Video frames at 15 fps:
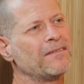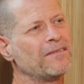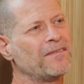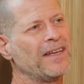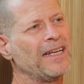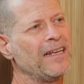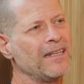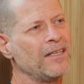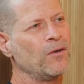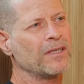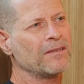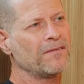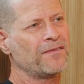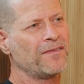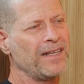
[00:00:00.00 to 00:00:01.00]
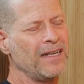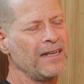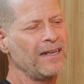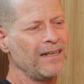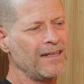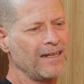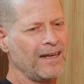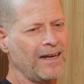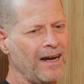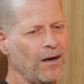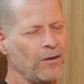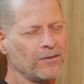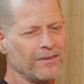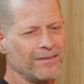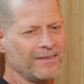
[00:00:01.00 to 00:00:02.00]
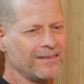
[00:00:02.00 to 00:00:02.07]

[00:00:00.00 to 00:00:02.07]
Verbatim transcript: yeah. can feel. You can feel how.